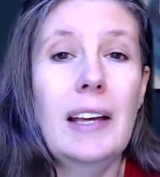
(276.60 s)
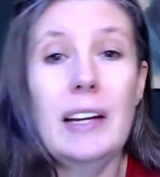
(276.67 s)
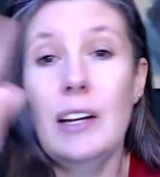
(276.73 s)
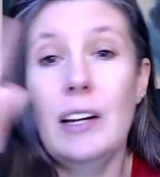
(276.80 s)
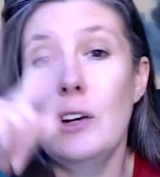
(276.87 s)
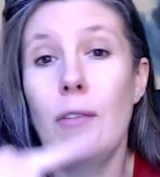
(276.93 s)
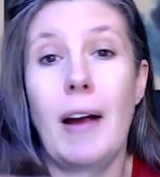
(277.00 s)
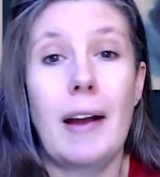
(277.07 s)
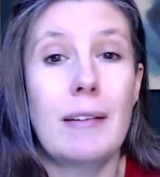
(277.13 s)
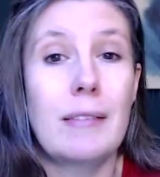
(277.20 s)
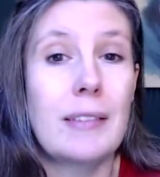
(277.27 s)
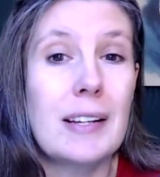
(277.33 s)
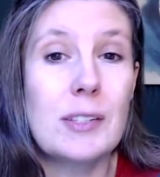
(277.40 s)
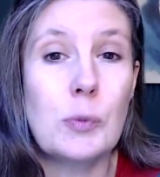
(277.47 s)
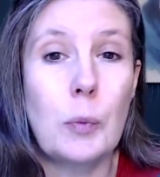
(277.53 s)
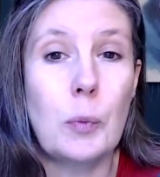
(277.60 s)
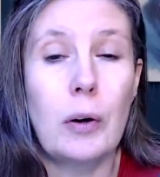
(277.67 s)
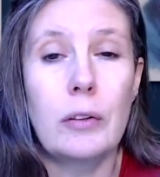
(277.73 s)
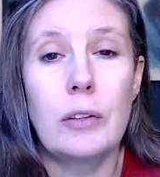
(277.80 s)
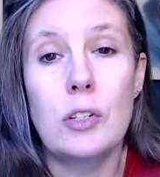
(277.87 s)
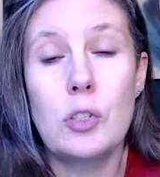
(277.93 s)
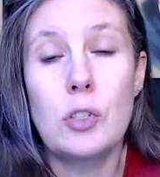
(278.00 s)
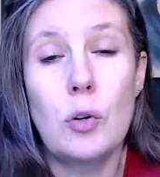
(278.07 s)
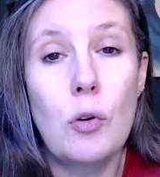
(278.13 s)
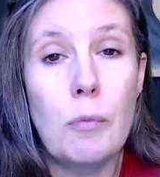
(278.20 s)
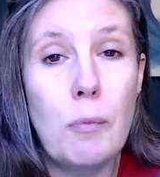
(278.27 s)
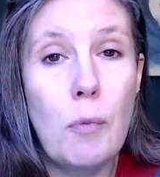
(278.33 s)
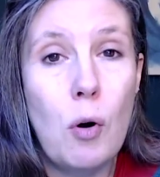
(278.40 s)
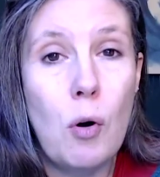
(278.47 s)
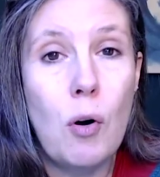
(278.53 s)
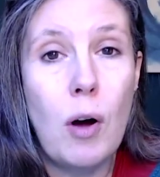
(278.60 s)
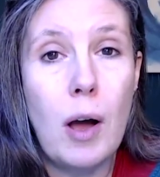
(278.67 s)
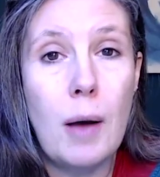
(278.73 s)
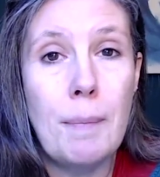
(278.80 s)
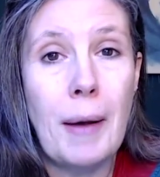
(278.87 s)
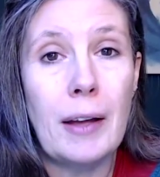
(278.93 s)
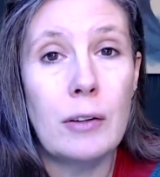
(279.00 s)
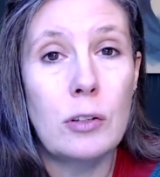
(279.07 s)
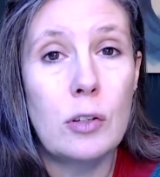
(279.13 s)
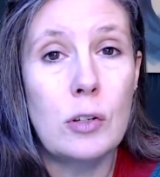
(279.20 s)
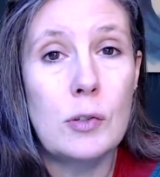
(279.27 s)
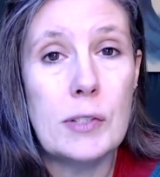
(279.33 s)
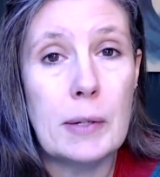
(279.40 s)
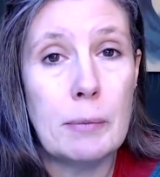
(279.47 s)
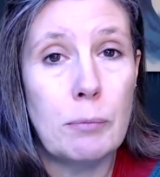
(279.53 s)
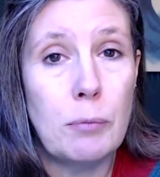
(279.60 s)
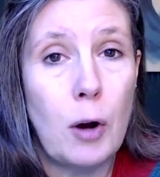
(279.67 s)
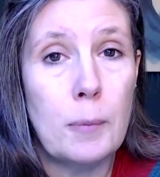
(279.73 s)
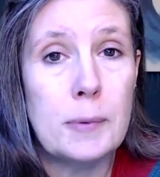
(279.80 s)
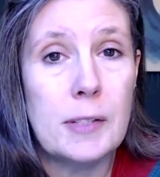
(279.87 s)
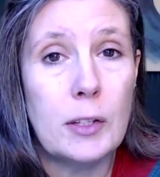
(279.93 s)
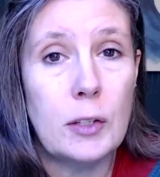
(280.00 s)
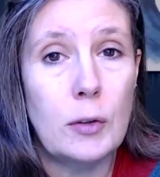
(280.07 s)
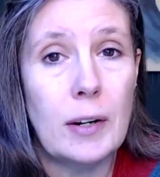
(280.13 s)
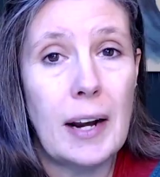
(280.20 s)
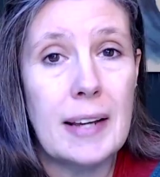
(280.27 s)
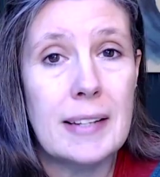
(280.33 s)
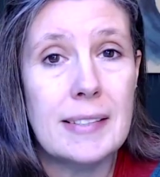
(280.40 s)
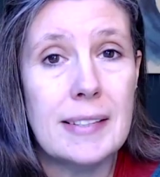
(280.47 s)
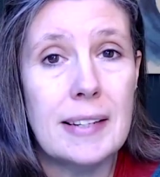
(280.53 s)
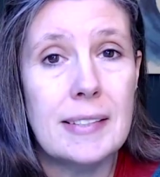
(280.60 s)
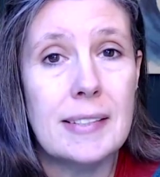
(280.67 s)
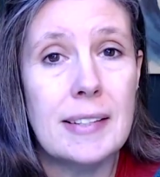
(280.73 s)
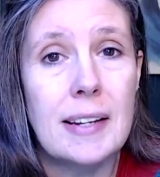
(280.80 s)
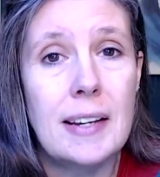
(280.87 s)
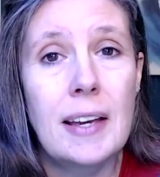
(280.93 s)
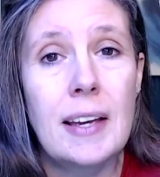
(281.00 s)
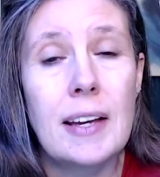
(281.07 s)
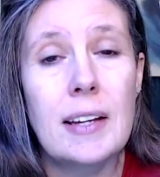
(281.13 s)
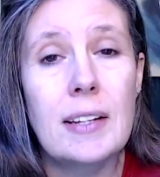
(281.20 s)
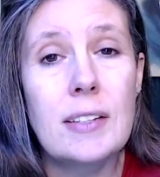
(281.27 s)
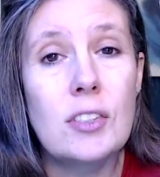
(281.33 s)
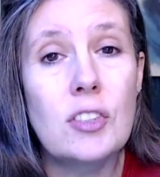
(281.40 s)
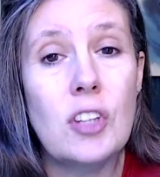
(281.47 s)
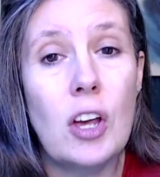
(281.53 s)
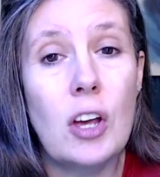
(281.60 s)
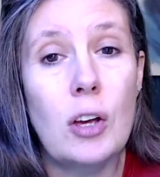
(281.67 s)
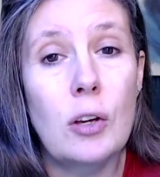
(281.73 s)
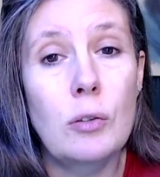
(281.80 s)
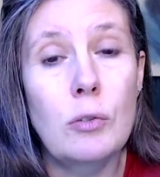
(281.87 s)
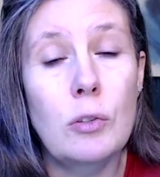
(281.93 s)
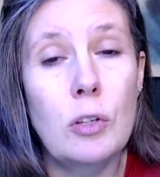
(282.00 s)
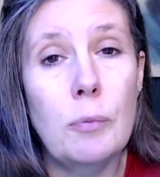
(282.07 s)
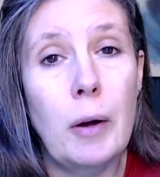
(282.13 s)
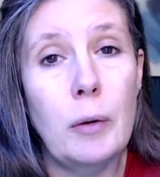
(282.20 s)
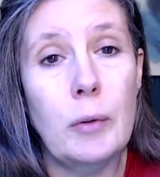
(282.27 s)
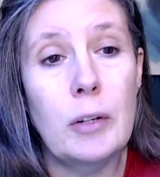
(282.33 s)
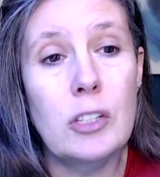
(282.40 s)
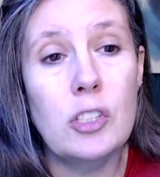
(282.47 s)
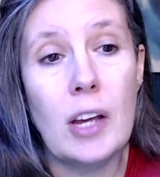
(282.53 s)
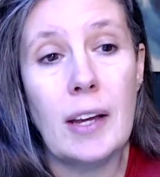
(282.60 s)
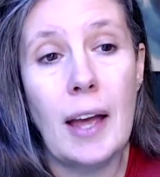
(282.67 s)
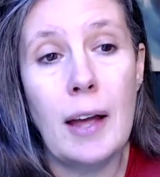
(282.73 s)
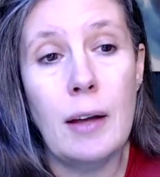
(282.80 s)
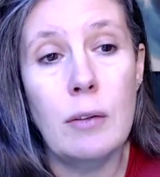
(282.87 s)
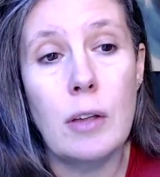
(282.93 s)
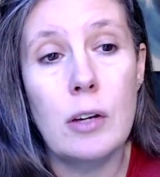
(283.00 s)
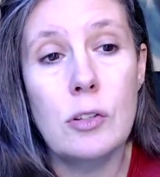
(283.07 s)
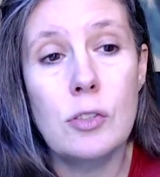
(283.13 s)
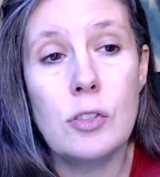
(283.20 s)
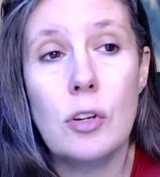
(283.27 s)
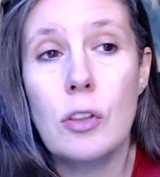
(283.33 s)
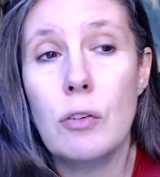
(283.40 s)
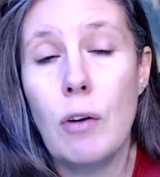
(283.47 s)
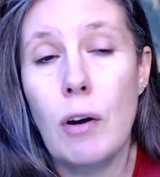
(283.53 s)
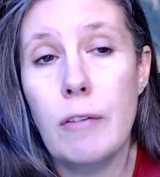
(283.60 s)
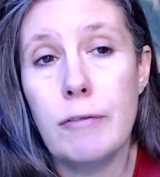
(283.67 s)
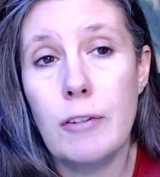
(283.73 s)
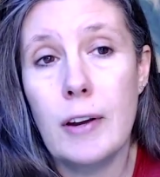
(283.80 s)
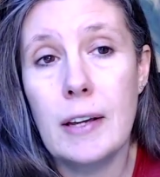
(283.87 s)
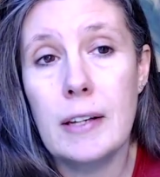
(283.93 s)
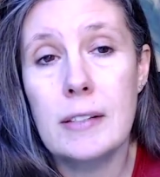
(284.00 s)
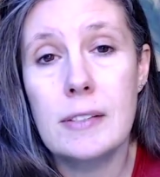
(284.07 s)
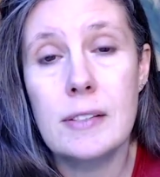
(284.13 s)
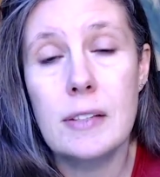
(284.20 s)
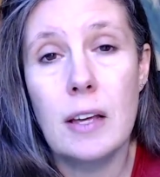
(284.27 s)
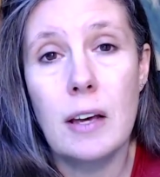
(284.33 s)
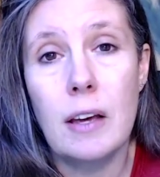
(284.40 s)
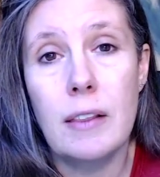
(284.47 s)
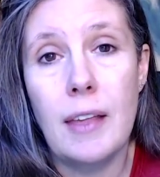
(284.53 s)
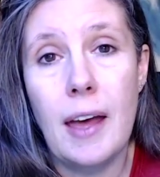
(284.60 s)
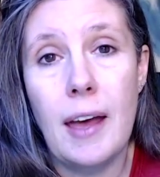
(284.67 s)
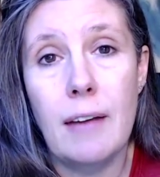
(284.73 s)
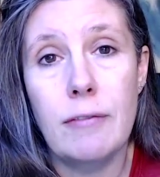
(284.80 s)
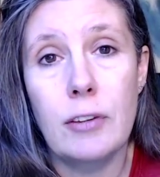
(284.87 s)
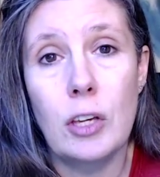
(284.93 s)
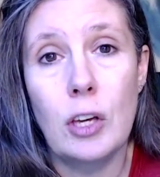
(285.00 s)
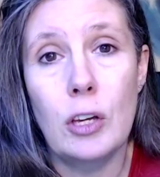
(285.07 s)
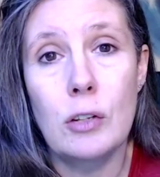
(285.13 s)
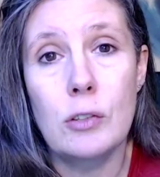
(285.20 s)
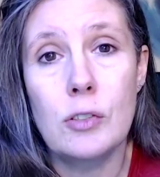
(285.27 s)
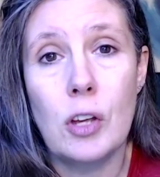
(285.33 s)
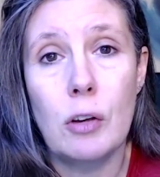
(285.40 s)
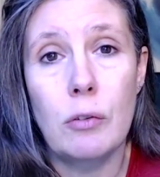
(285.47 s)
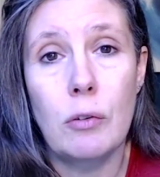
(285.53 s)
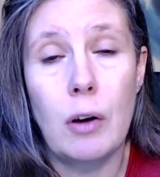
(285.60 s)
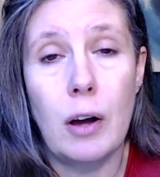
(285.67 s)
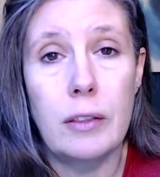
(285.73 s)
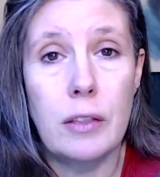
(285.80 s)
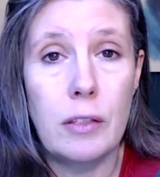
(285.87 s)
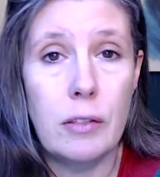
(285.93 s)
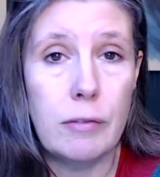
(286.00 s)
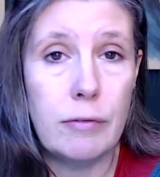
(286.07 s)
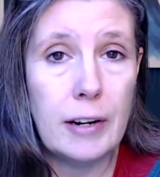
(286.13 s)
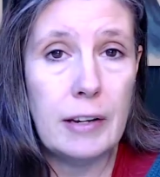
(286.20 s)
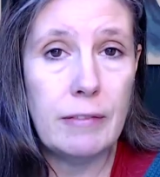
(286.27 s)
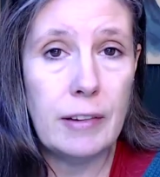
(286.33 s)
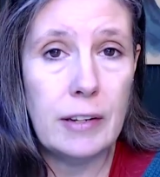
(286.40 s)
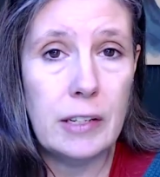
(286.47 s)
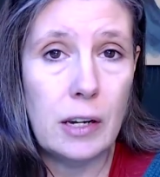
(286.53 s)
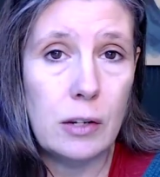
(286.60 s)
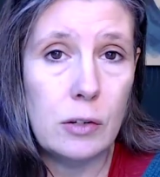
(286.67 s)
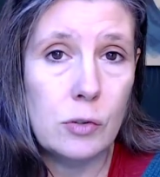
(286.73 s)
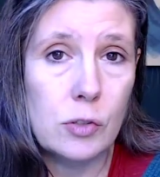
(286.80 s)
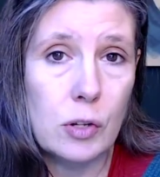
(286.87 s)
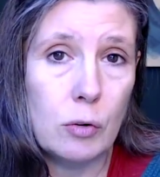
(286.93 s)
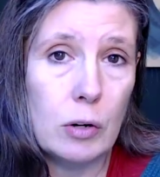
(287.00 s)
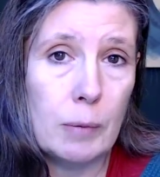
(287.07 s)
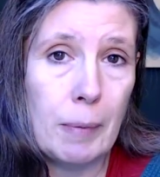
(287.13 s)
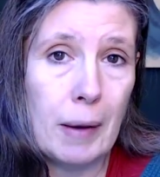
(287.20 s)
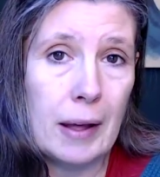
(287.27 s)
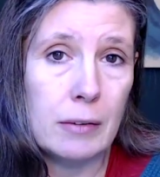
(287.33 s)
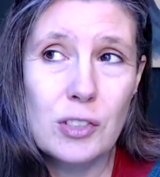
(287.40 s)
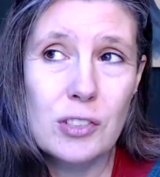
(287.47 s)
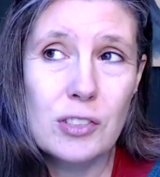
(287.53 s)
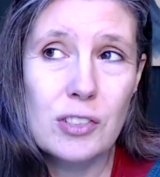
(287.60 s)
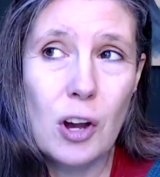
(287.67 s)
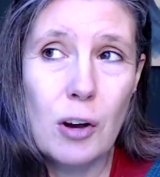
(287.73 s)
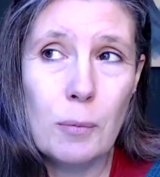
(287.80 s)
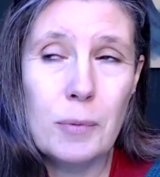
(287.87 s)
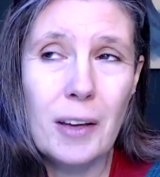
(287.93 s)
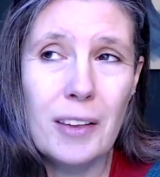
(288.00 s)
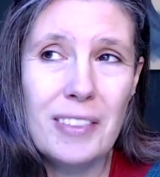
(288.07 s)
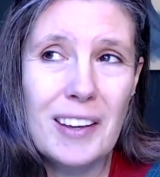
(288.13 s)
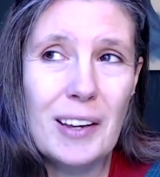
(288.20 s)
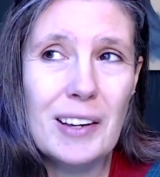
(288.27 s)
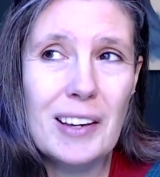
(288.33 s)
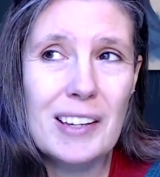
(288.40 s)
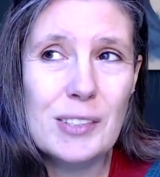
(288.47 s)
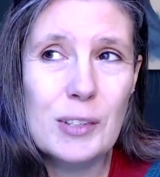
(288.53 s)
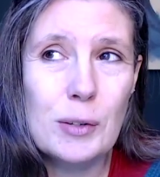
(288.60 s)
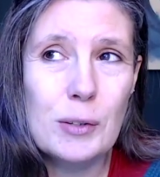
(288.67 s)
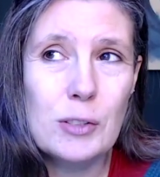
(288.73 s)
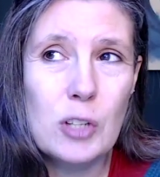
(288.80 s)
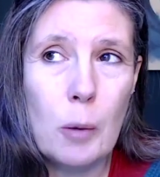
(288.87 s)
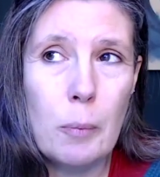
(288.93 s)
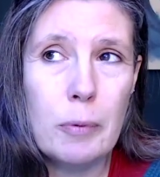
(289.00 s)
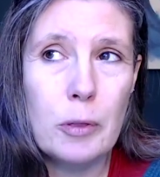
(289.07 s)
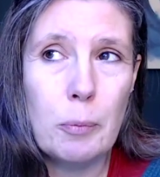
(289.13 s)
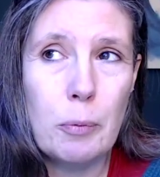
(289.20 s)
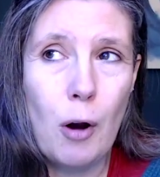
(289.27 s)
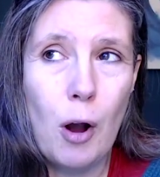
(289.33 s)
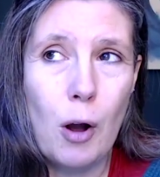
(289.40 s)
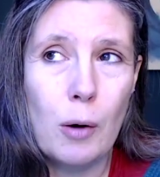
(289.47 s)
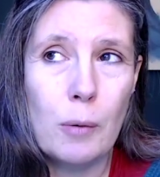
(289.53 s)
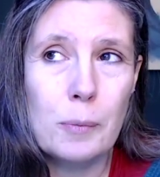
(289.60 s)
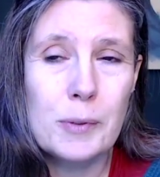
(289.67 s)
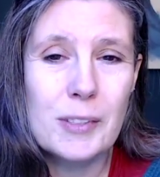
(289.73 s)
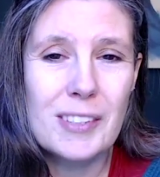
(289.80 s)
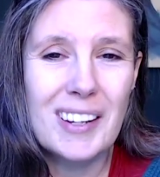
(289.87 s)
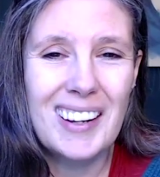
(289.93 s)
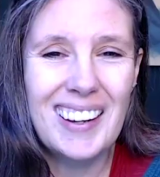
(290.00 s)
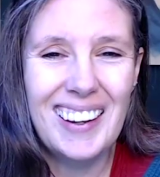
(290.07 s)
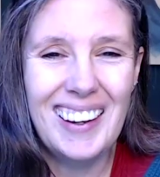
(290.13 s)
around this one that talk more about using props in your classes. And so you might want to check out those other offerings that are there for you. So either the free videos all about I think it's called Top of the Props.